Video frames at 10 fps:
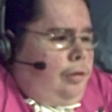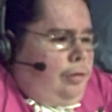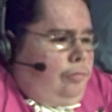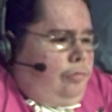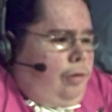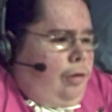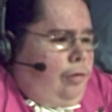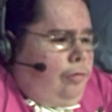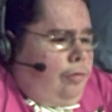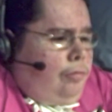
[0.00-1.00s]
while
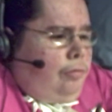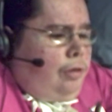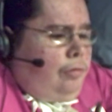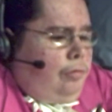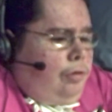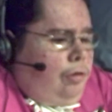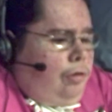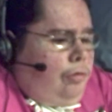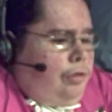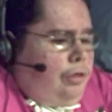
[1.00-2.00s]
Ricardo
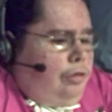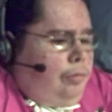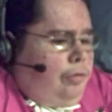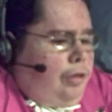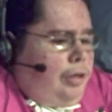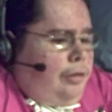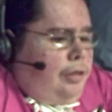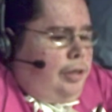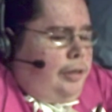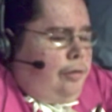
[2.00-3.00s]
is celebrating,
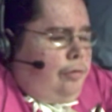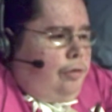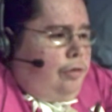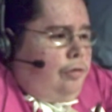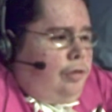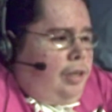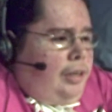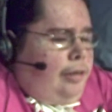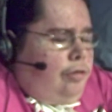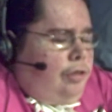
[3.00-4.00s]
standing on the
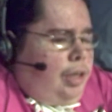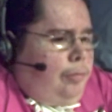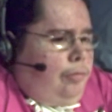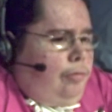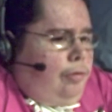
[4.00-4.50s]
announce table,